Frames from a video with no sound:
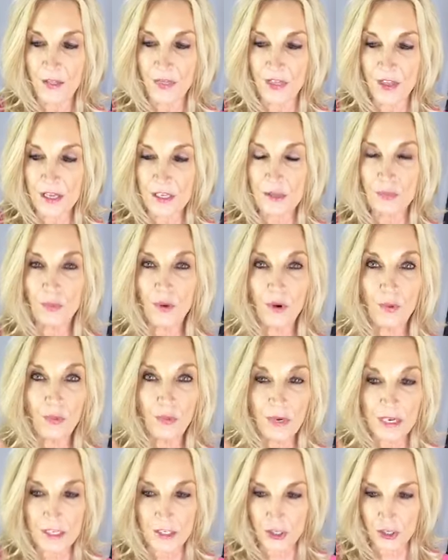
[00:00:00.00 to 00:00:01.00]
This will
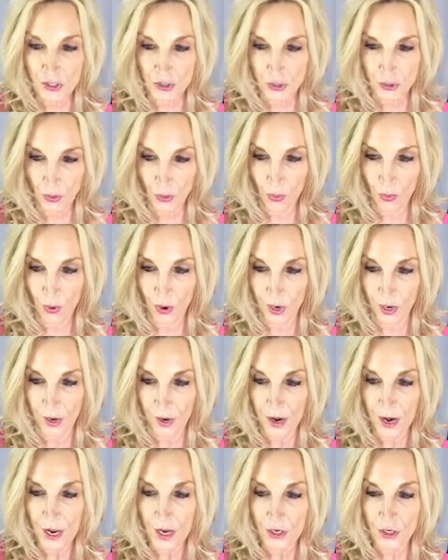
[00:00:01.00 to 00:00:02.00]

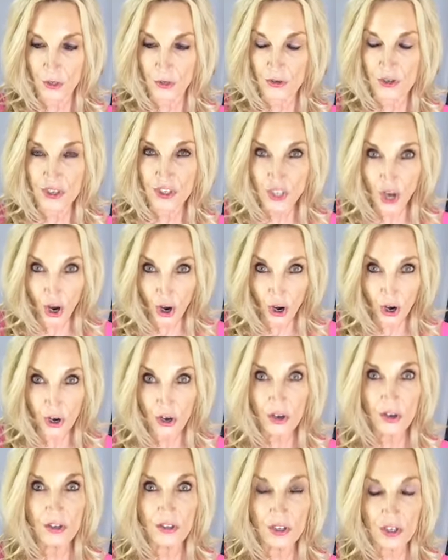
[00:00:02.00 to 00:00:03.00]
restore your
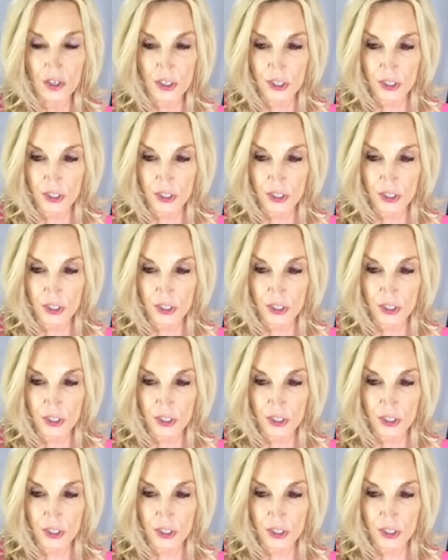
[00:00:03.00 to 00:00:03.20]
dull,